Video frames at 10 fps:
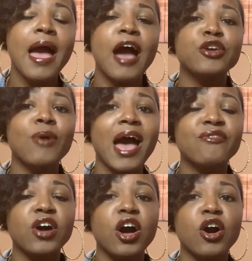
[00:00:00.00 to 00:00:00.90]
You have
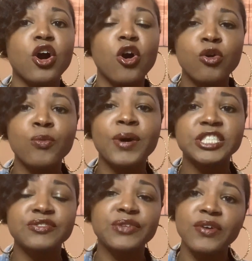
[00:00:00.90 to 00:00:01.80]
a whole bunch
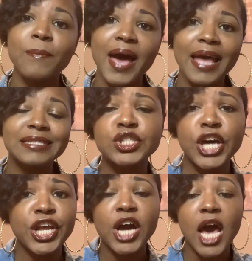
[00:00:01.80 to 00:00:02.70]
of different minds
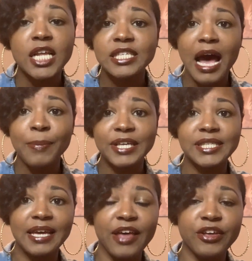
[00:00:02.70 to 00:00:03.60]
studying on a topic
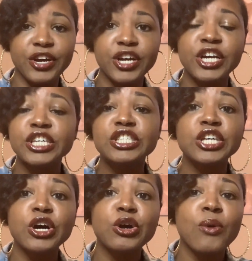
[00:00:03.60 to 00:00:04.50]
together.
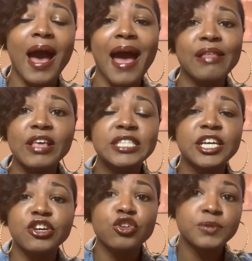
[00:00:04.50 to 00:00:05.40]
So I think
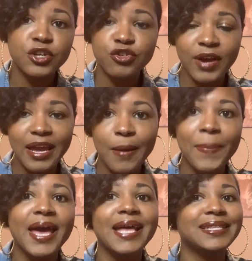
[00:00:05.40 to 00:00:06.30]
study groups are great,
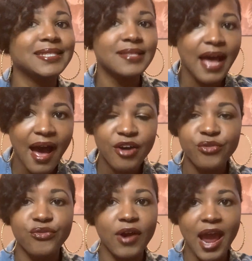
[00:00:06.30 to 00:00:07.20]
but it's not
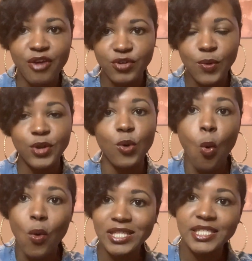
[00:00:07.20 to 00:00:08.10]
for everyone.
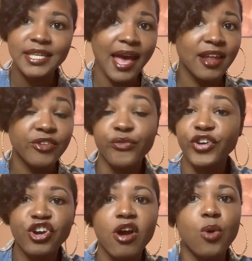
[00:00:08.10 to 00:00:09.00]
Once again,
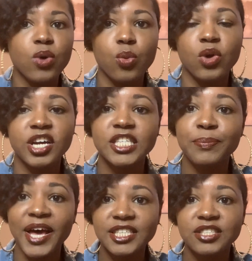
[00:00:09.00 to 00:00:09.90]
figure out what works
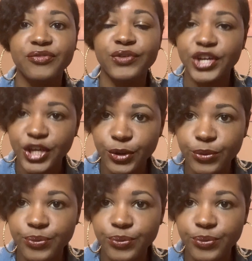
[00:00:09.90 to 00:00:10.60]
best for you.